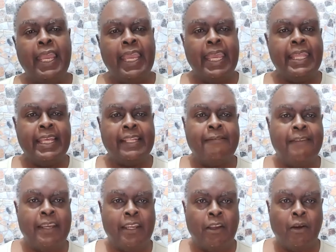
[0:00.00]
In this
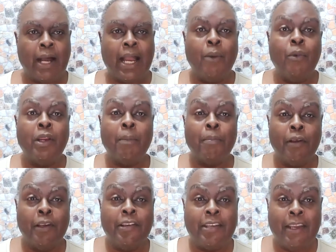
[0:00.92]
video, I would
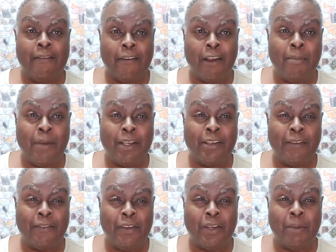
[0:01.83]
appreciate very much
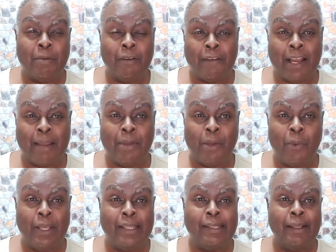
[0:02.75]
if you could provide me
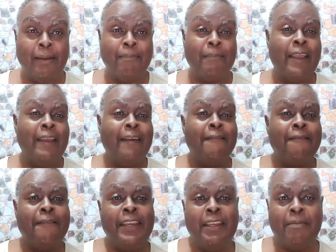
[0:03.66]
with some
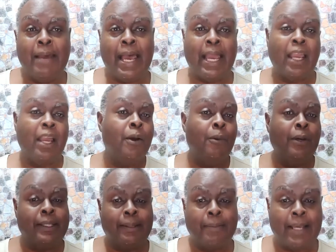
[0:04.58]
feedback,
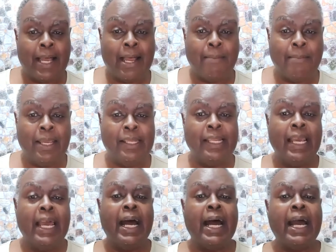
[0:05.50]
with some comments.
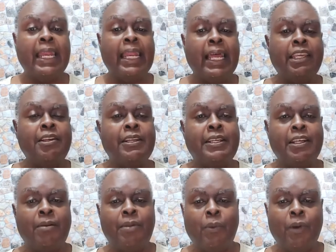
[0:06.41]
I'd like you to
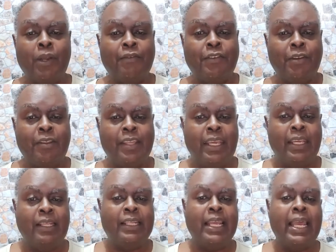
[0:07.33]
tell me one of 2
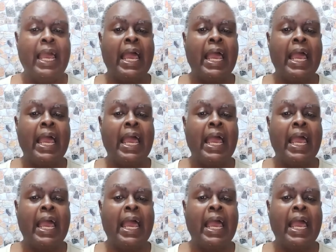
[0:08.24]
things.